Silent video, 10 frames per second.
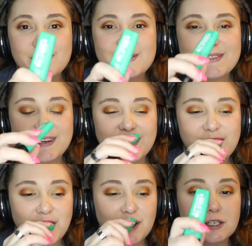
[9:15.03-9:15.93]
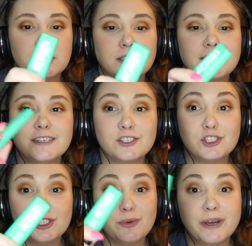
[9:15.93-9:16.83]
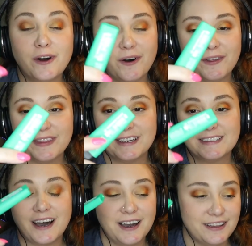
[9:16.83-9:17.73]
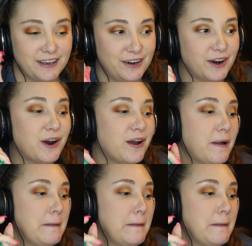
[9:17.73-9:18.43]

I've been sitting here just like chewing on this highlighter